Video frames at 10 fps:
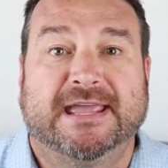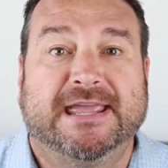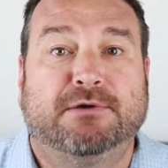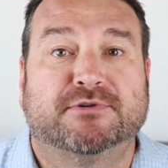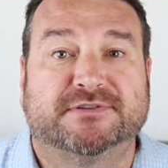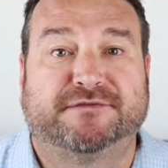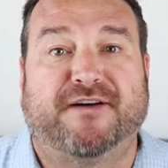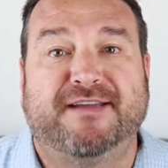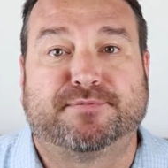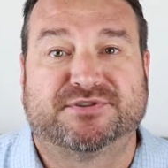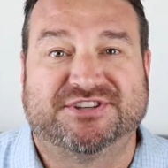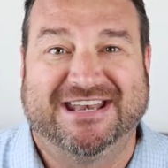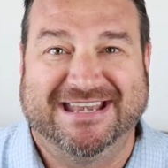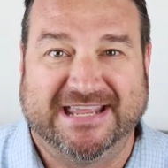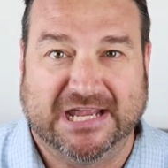equals a
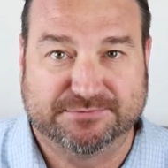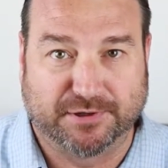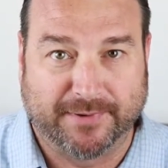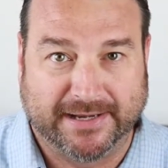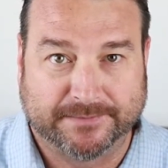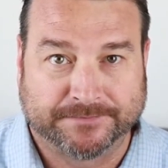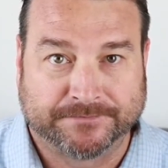5% engagement rate.